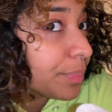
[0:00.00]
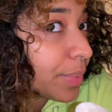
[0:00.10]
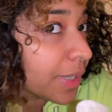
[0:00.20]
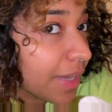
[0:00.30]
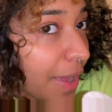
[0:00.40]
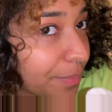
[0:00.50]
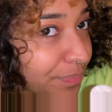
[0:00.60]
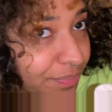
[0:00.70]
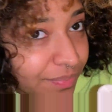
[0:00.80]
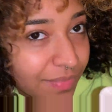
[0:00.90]
but yeah.
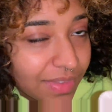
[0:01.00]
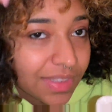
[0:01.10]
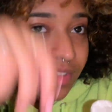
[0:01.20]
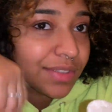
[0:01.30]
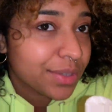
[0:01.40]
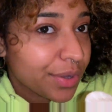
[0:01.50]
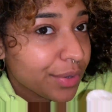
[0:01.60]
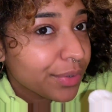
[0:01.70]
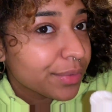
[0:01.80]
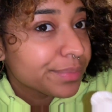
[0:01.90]

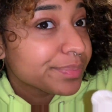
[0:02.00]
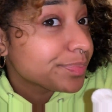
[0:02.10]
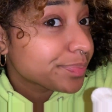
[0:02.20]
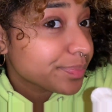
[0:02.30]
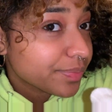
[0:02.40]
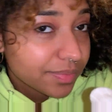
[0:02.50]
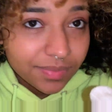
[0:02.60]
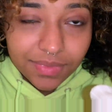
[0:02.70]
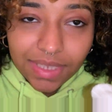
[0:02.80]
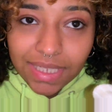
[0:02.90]
So
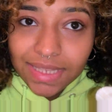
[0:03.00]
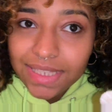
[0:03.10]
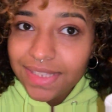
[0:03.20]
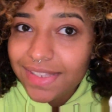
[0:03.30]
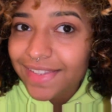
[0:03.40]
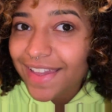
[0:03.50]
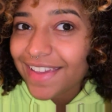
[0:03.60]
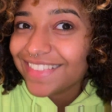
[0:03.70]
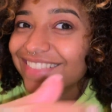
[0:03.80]
this is it.